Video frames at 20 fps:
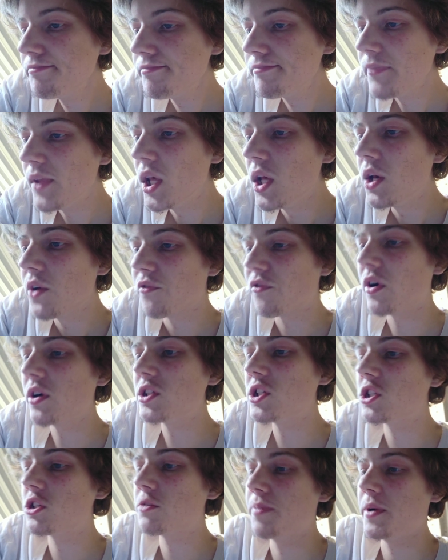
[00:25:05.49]
Front
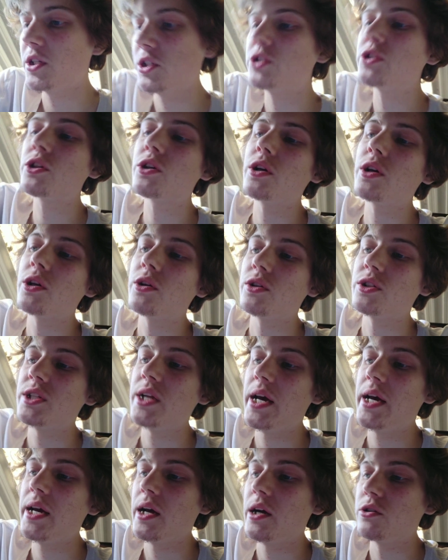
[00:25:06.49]
suspension is going to cost
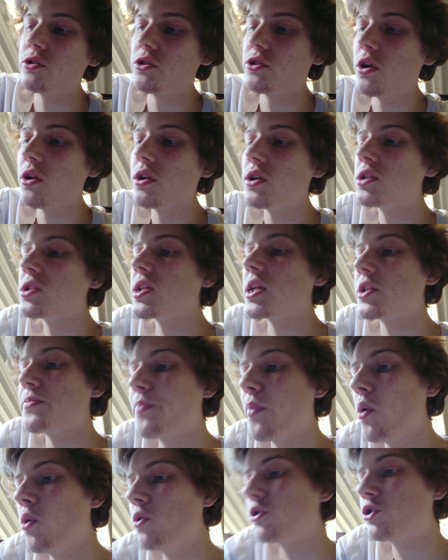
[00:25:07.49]
$800. That's
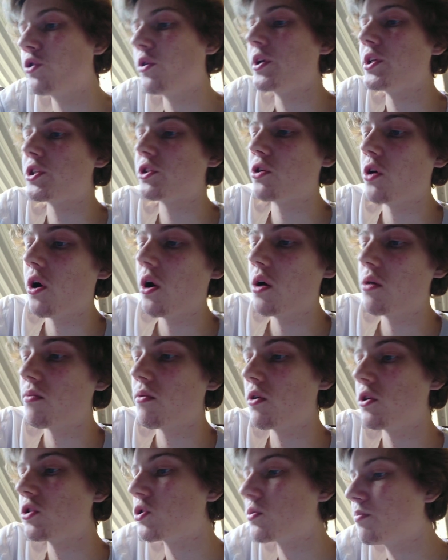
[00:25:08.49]
ball joints, tie
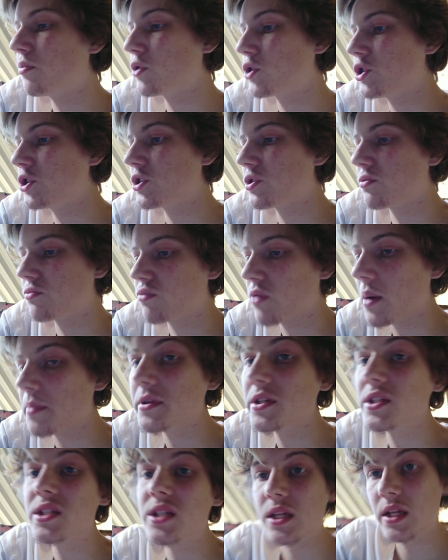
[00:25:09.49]
rods, bushes, and
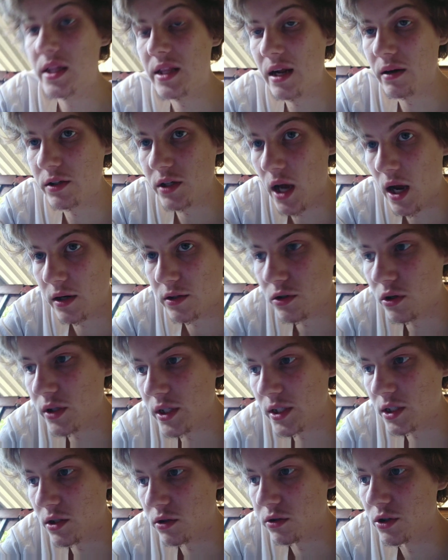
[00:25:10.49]
rubbers that are not
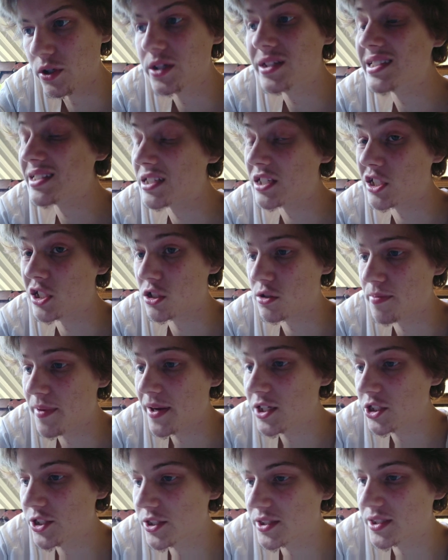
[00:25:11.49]
included in the
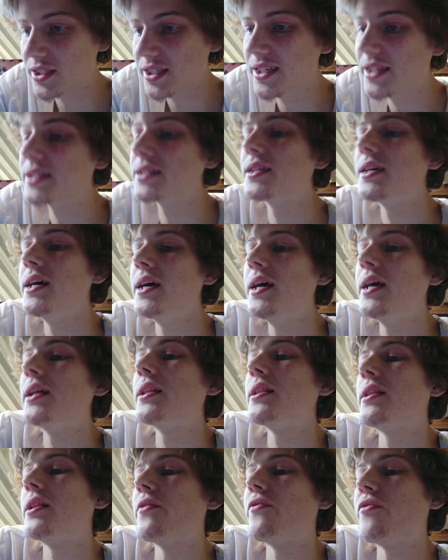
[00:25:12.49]
suspension kit.
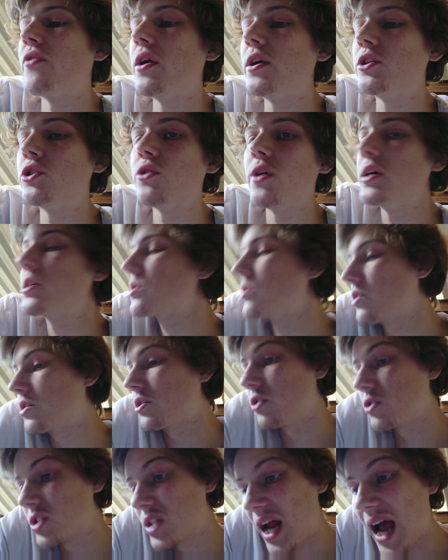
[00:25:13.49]
The front tray is going to
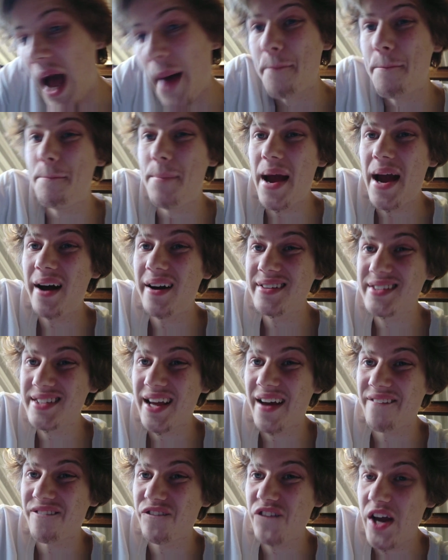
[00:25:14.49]
cost about
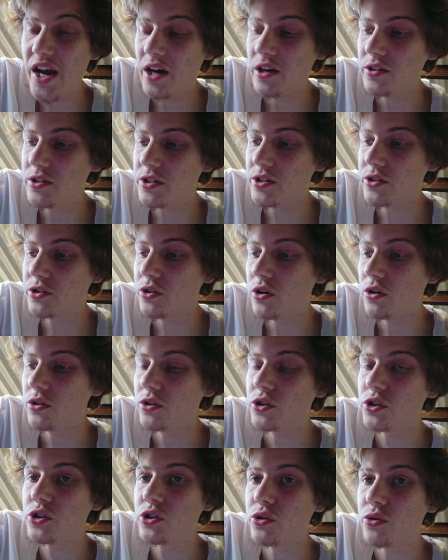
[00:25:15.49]

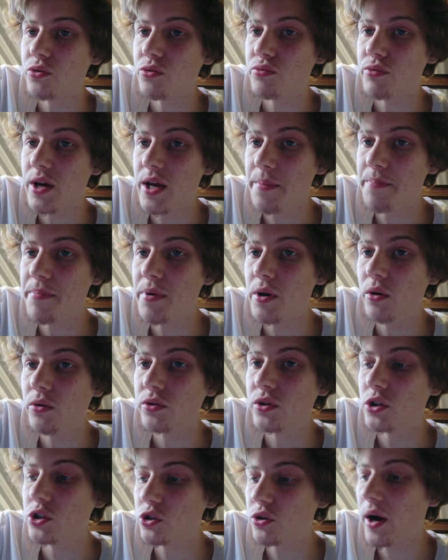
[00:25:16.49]
$1,000 to rebuild
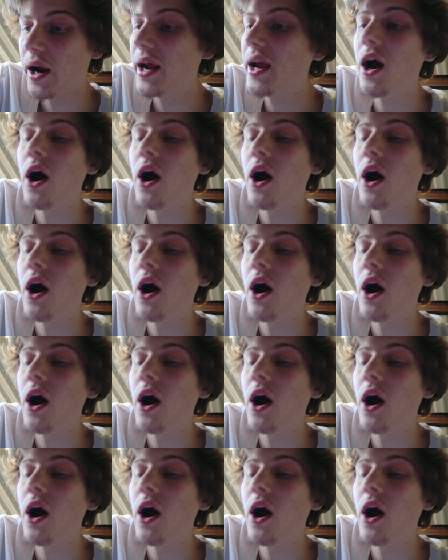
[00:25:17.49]
the tray.